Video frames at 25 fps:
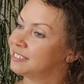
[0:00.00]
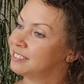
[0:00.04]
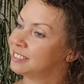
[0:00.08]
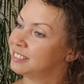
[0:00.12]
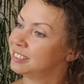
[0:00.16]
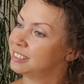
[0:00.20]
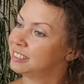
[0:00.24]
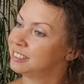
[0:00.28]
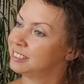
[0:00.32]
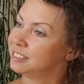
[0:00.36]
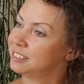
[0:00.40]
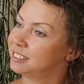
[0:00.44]

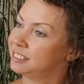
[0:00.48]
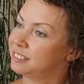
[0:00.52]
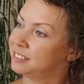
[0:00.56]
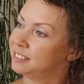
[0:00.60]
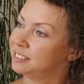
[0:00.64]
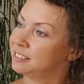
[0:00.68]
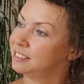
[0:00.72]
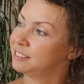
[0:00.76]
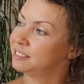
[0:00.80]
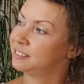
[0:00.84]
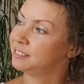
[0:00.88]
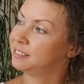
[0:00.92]

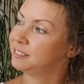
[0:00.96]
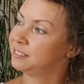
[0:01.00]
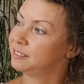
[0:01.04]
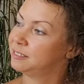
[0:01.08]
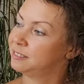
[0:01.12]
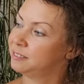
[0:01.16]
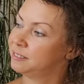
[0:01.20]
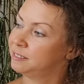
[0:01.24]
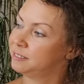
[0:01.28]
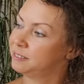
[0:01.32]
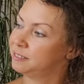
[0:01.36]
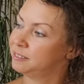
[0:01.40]

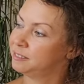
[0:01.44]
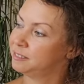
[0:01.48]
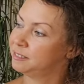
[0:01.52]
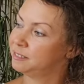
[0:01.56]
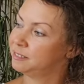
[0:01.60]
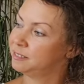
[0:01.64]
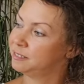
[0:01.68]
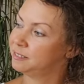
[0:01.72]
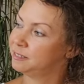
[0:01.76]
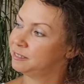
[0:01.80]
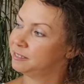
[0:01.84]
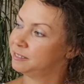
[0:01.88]

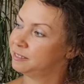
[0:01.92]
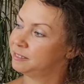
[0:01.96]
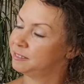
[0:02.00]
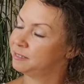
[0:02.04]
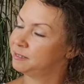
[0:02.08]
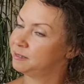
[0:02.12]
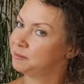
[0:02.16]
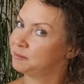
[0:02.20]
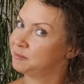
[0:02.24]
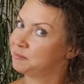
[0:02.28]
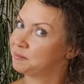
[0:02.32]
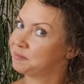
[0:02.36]

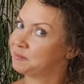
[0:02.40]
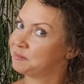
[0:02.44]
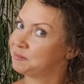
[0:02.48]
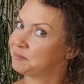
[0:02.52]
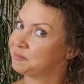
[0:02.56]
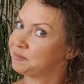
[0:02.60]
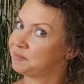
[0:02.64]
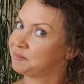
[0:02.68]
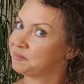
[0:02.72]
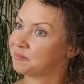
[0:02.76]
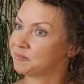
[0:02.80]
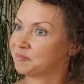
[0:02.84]

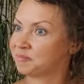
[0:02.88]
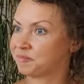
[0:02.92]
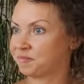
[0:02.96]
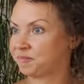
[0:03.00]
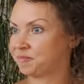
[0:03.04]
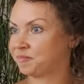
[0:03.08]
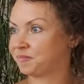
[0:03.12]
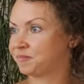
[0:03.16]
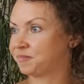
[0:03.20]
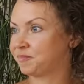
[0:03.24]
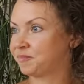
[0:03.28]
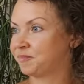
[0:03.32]

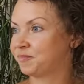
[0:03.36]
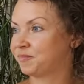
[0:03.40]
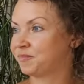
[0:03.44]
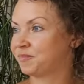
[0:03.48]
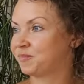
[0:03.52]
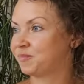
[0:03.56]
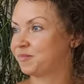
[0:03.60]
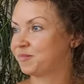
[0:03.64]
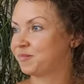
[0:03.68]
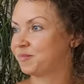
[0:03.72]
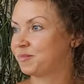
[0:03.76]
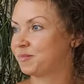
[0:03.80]

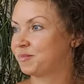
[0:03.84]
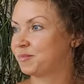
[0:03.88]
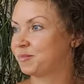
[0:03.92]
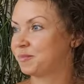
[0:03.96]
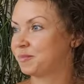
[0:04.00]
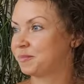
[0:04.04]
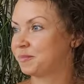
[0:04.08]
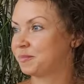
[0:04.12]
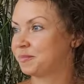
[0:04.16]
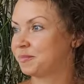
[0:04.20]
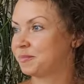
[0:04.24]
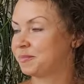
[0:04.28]

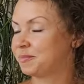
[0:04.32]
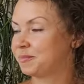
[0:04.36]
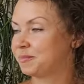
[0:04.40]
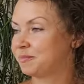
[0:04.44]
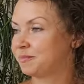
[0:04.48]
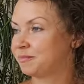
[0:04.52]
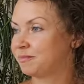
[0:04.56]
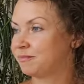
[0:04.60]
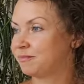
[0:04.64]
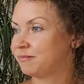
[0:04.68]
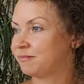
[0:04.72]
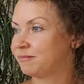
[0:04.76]

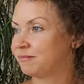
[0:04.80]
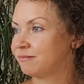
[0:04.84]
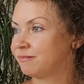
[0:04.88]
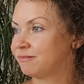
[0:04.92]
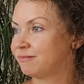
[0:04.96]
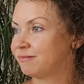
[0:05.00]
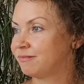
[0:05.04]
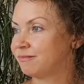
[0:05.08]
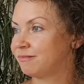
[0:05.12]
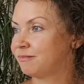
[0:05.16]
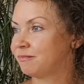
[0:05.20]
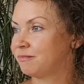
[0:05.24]

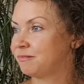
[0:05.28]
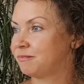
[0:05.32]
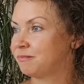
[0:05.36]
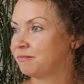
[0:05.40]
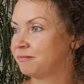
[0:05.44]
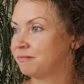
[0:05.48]
[no speech]